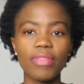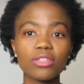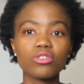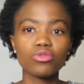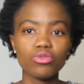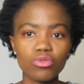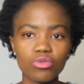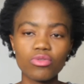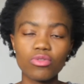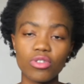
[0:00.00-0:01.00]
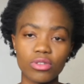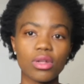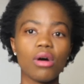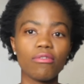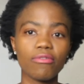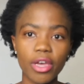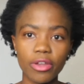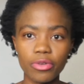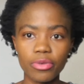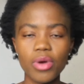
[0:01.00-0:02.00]
that's you yourself
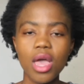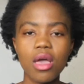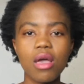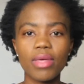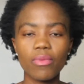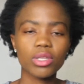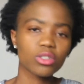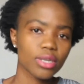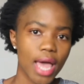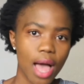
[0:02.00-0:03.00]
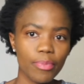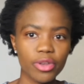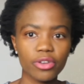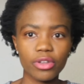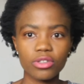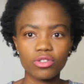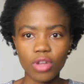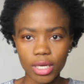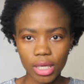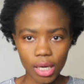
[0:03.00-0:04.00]
and you and then what's going to happen you need to
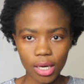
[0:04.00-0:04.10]
start